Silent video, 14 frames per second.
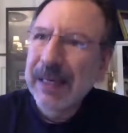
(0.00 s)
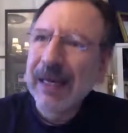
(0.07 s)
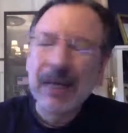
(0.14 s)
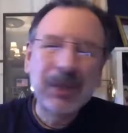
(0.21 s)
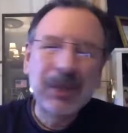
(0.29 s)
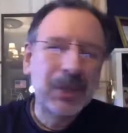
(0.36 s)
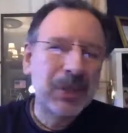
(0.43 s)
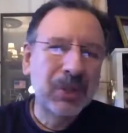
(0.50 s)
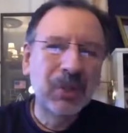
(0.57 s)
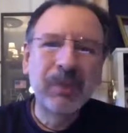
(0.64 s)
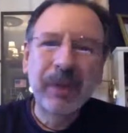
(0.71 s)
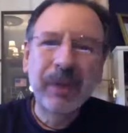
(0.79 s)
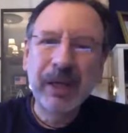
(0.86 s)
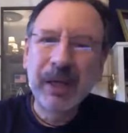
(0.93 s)

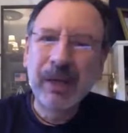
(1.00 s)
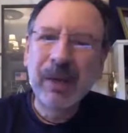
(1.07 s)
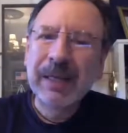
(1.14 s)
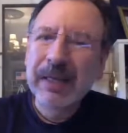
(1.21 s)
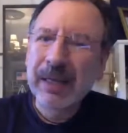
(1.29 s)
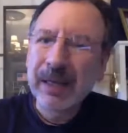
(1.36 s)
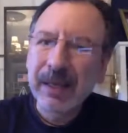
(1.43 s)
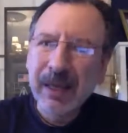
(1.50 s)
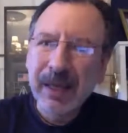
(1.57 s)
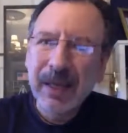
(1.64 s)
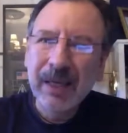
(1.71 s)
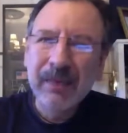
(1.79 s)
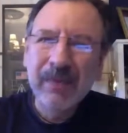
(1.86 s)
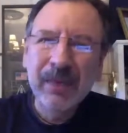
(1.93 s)
Understood, but you know what? At the end of the
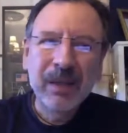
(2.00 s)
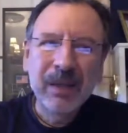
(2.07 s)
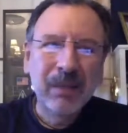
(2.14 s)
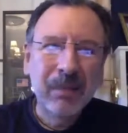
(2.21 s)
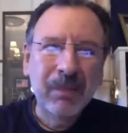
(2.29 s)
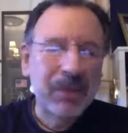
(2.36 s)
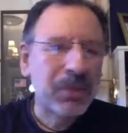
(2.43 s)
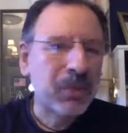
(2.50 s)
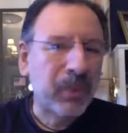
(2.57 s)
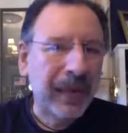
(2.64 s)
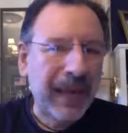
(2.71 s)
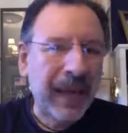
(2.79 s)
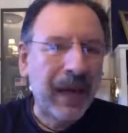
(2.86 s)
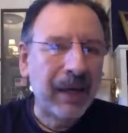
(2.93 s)
day, the business
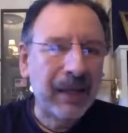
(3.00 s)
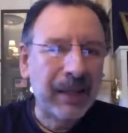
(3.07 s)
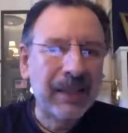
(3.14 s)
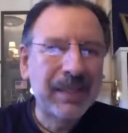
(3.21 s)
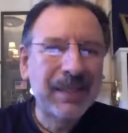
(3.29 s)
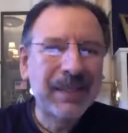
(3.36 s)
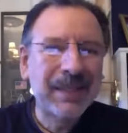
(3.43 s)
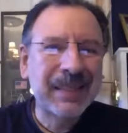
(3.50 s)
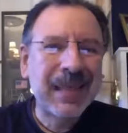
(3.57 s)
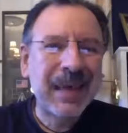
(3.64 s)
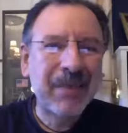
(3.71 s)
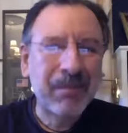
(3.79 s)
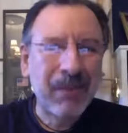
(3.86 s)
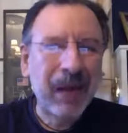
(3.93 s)
reality is
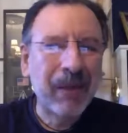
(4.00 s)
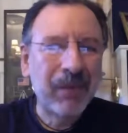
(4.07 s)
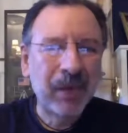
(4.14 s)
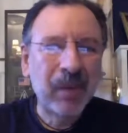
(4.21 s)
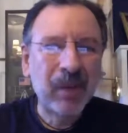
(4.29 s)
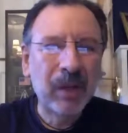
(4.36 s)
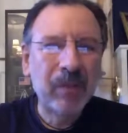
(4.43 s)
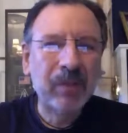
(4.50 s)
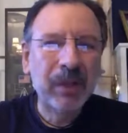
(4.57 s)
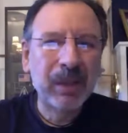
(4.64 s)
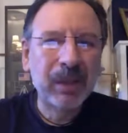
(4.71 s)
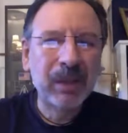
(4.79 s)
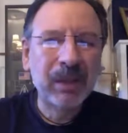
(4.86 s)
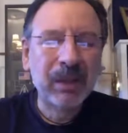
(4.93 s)
that might very well
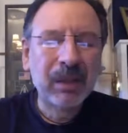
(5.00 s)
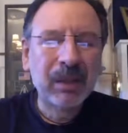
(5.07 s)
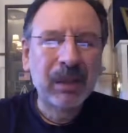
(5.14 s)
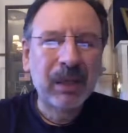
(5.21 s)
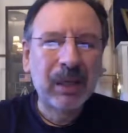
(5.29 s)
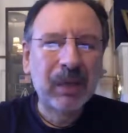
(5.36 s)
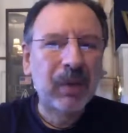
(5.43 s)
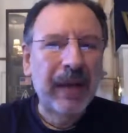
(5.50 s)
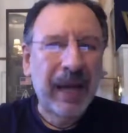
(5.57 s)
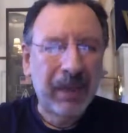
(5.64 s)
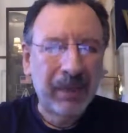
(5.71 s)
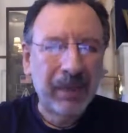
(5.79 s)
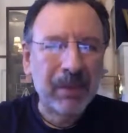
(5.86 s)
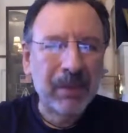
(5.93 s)
be what
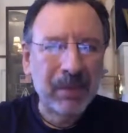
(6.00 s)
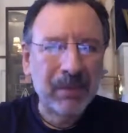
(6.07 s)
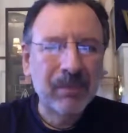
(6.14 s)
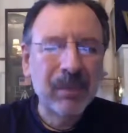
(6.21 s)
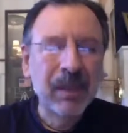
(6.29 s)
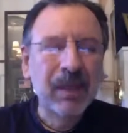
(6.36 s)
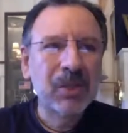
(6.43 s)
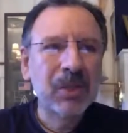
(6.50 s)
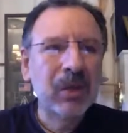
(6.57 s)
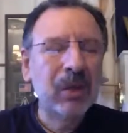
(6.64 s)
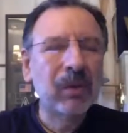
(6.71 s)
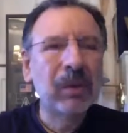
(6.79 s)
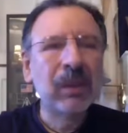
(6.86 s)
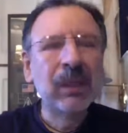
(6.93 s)
happens.
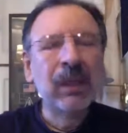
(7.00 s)
So